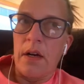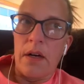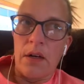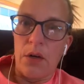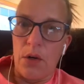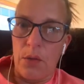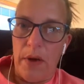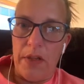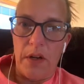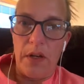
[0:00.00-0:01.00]
cool
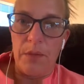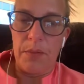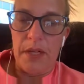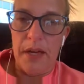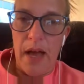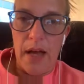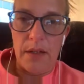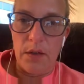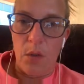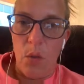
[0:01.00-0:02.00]
weather, but not
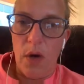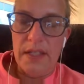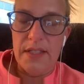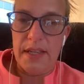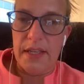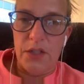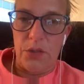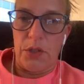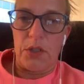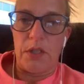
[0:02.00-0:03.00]
1 second too
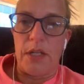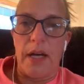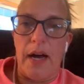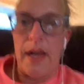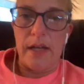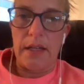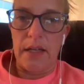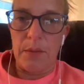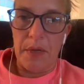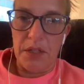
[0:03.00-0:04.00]
early. I like
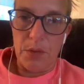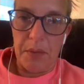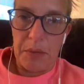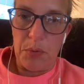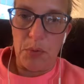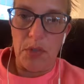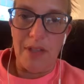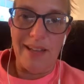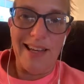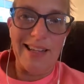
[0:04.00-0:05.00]
my swimming pool a
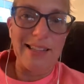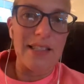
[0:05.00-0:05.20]
lot.